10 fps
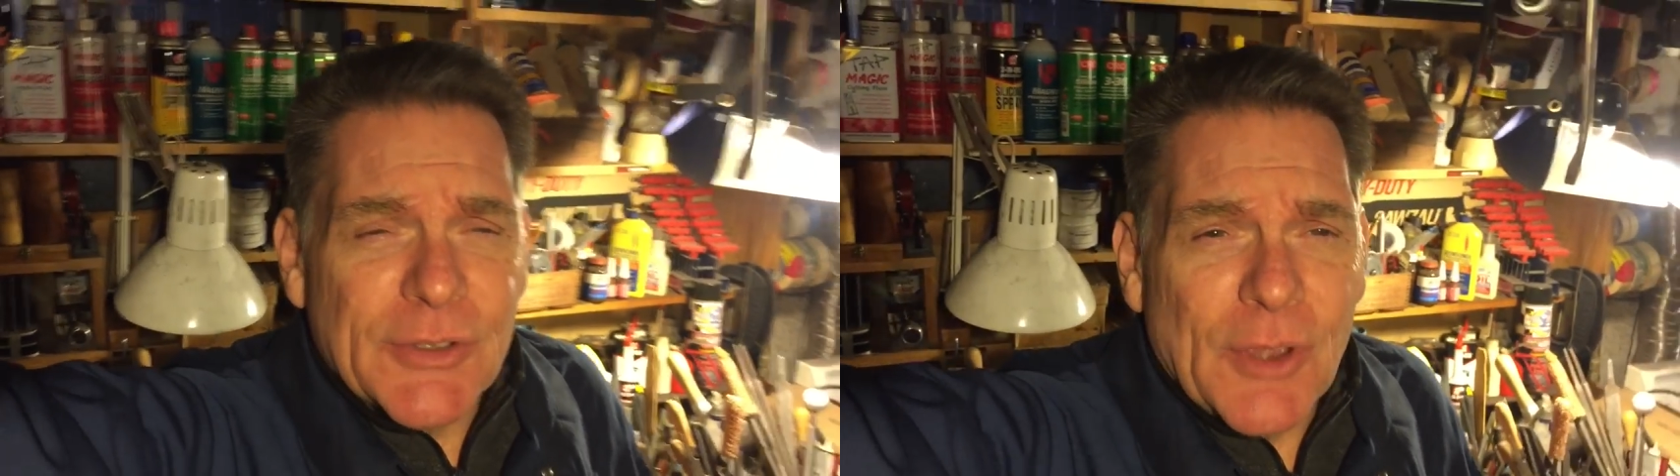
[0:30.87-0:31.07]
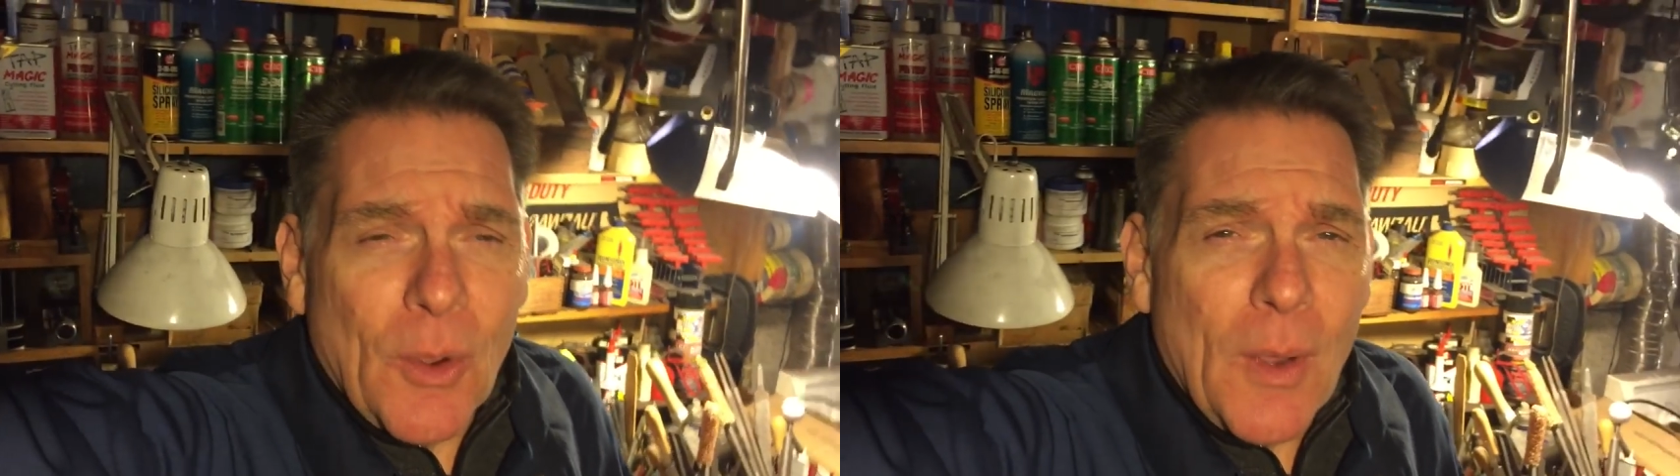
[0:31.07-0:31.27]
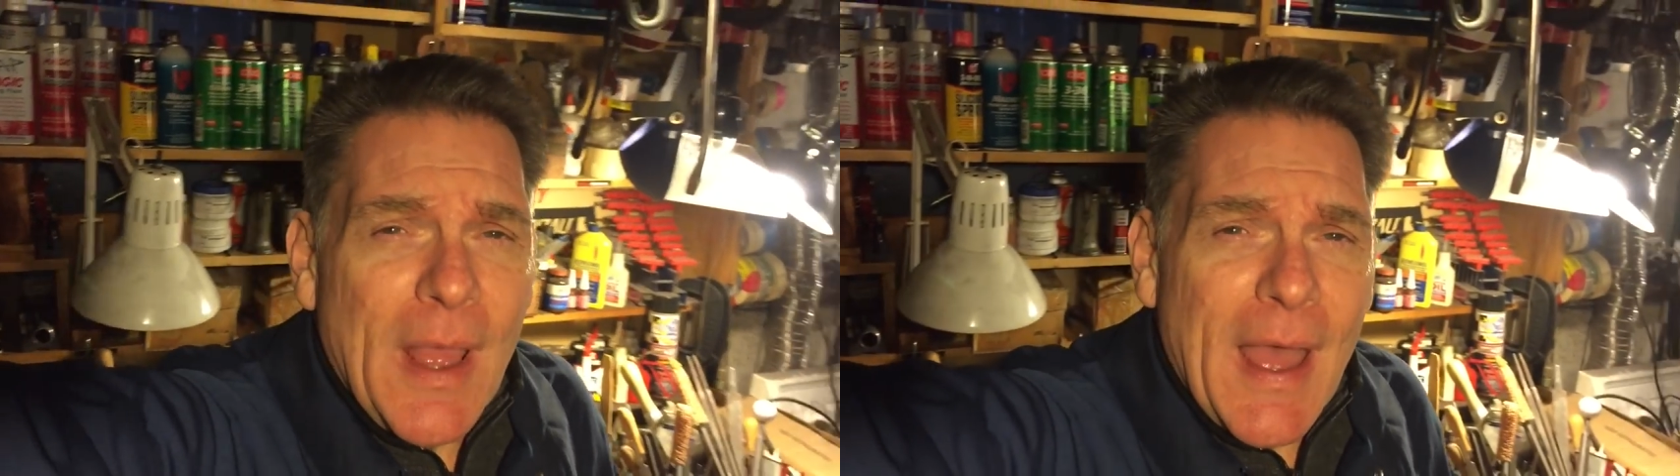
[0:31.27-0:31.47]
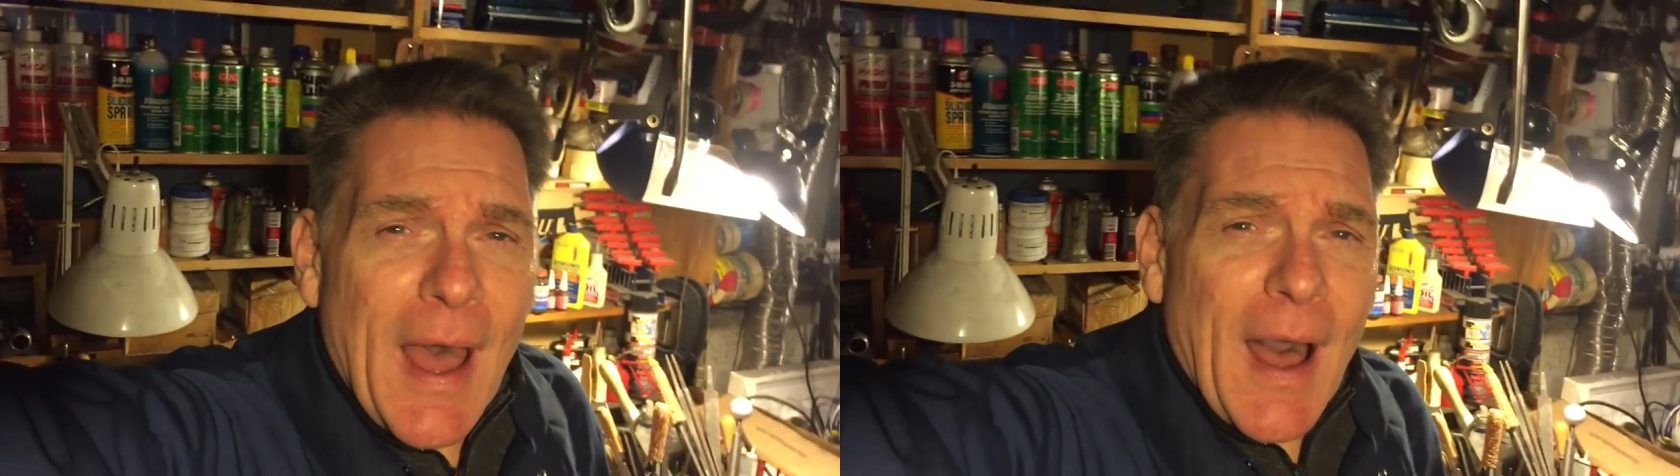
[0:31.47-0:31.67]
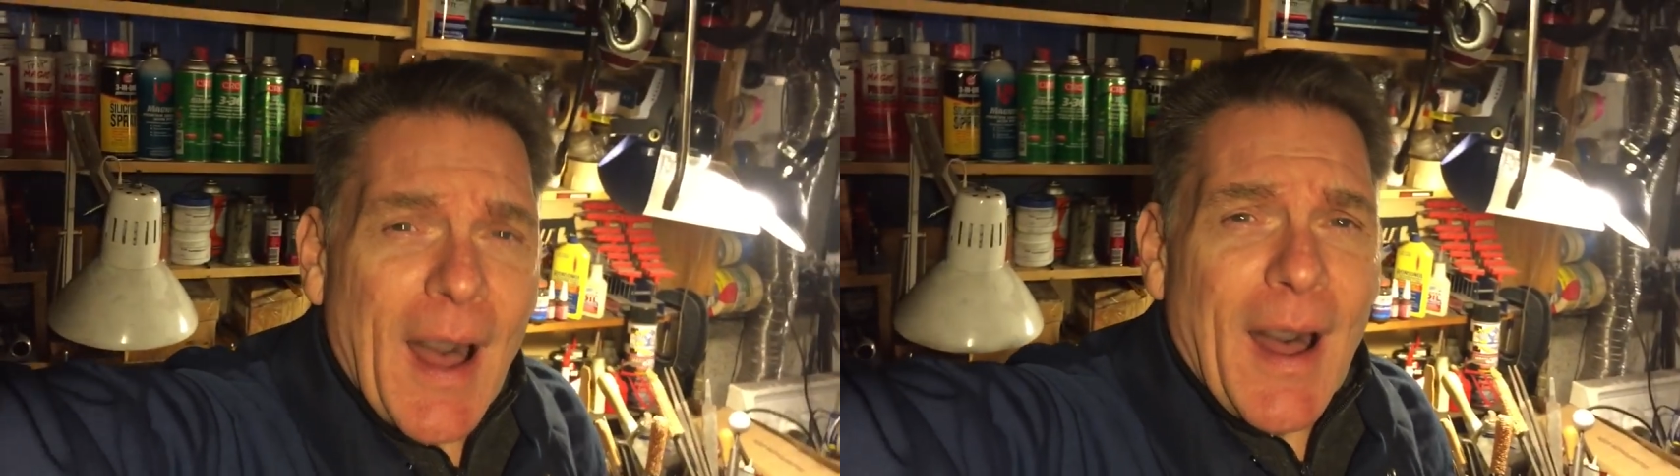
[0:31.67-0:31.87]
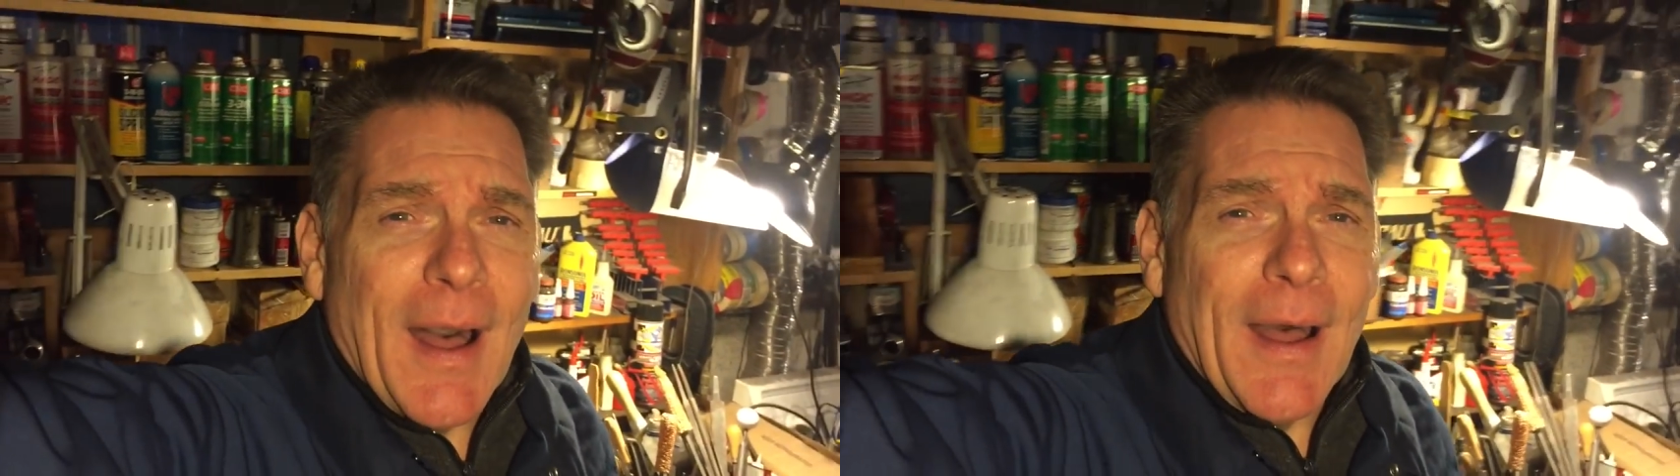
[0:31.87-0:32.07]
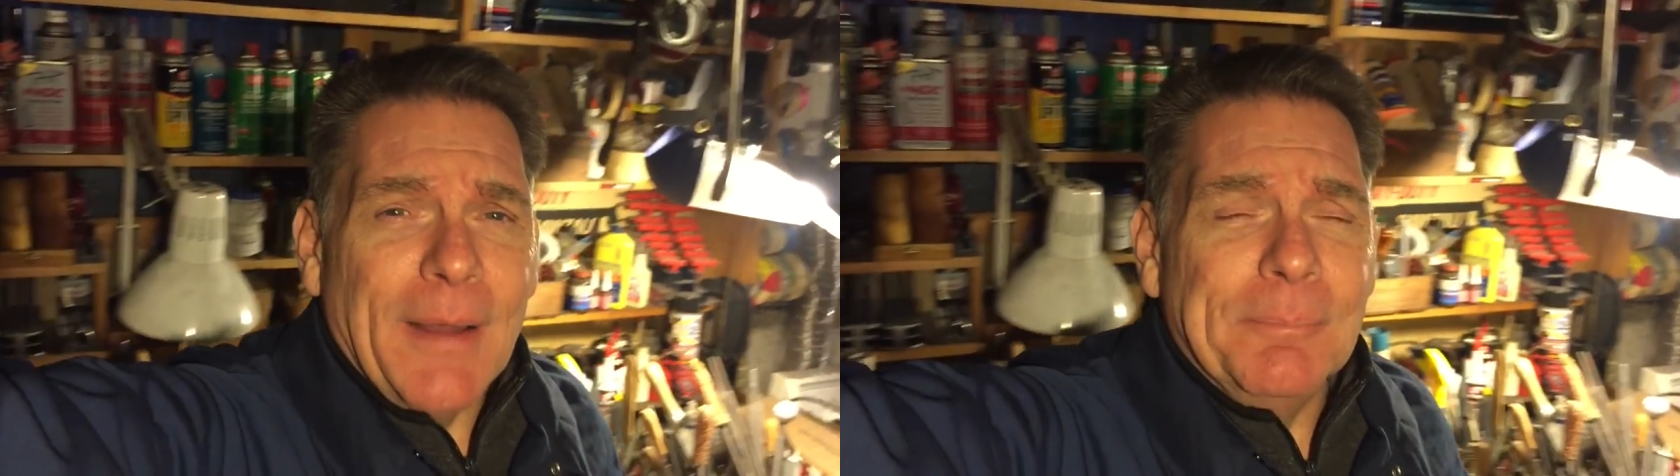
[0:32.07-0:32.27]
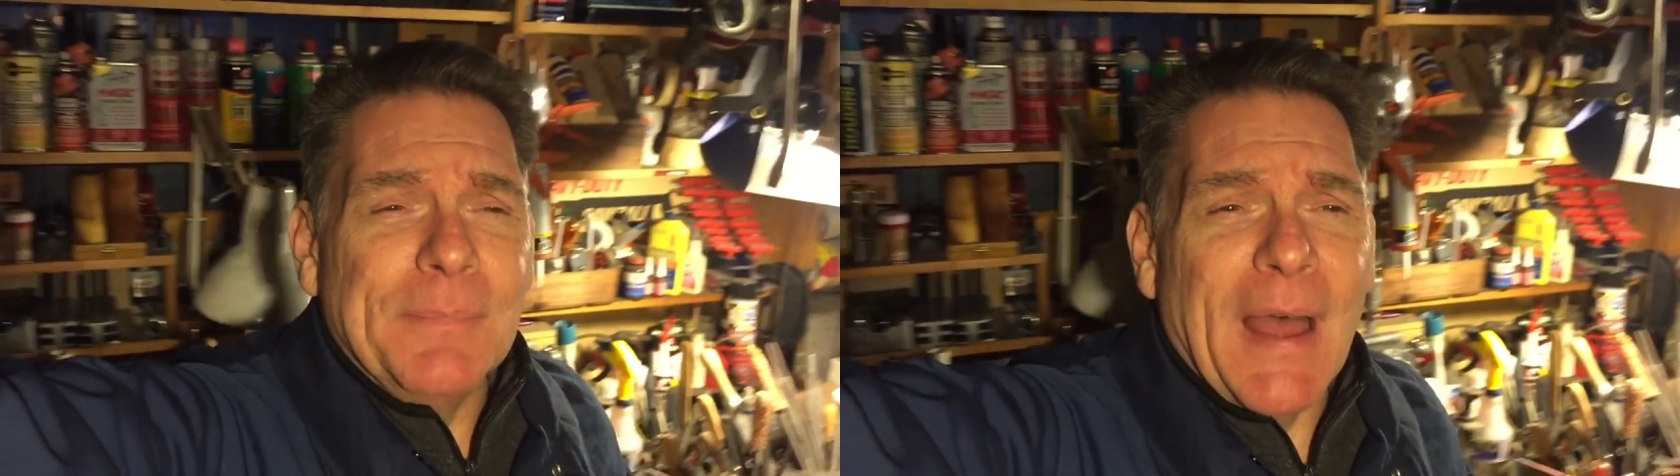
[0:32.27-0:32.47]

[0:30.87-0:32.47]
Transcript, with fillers: So um,